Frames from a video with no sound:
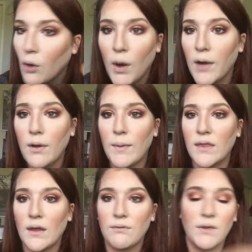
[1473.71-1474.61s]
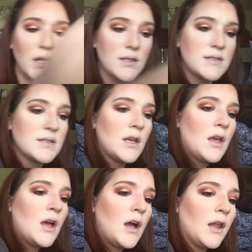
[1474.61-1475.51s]
Why do I make that face?
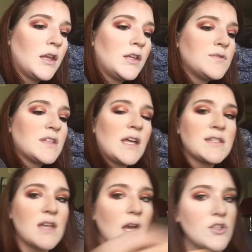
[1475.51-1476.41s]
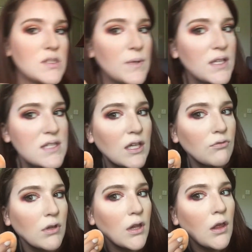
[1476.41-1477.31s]
I like using that side just because I can
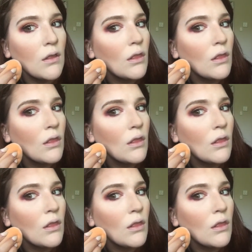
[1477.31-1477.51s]
really